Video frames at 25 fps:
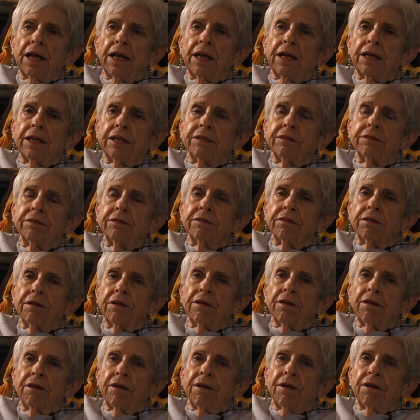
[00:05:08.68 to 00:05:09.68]
and
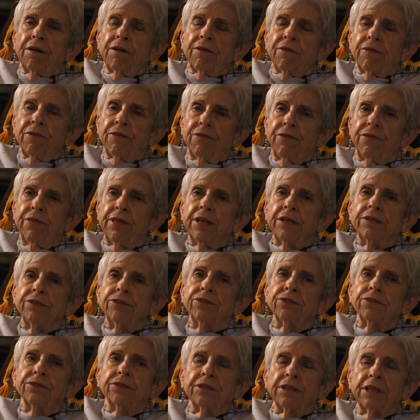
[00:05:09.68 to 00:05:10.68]

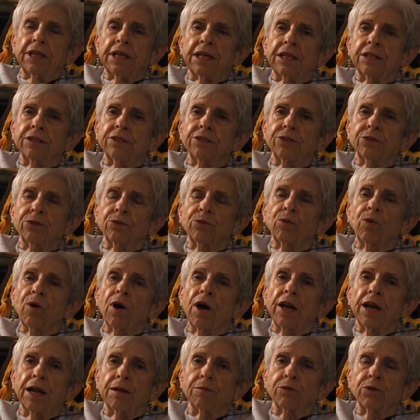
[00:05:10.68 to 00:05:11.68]
this is
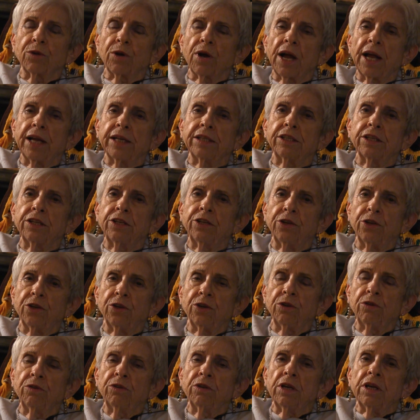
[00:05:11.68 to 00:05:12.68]
what I'm trying to
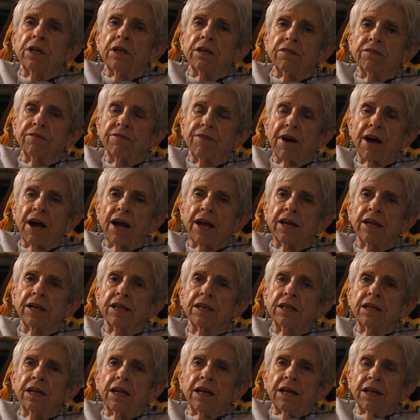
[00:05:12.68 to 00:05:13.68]
do
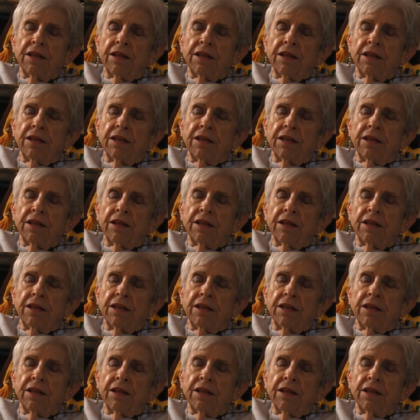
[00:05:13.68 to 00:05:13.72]
via